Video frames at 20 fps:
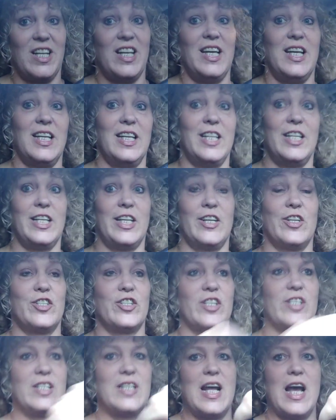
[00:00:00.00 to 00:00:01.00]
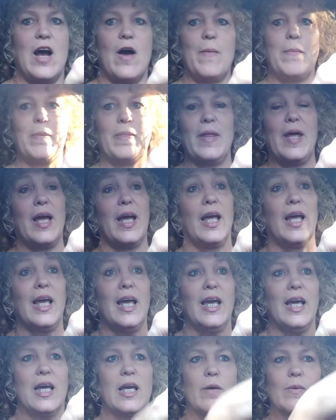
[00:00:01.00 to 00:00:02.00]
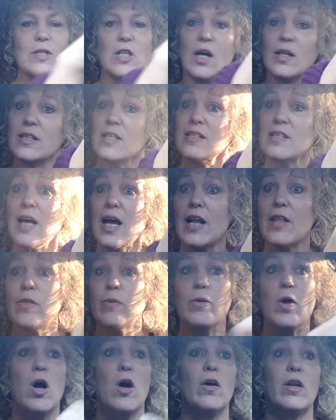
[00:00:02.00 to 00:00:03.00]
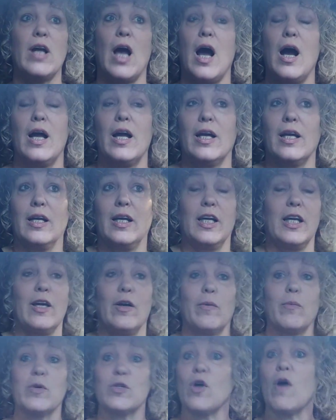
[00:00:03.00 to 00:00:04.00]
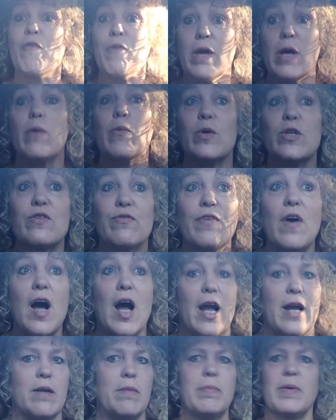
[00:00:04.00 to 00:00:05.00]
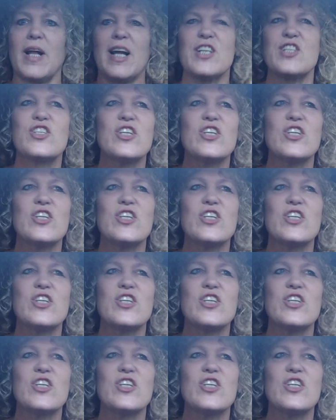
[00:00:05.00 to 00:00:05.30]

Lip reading: to hitting a deer just now. He was on the side of the road. It was fine, but I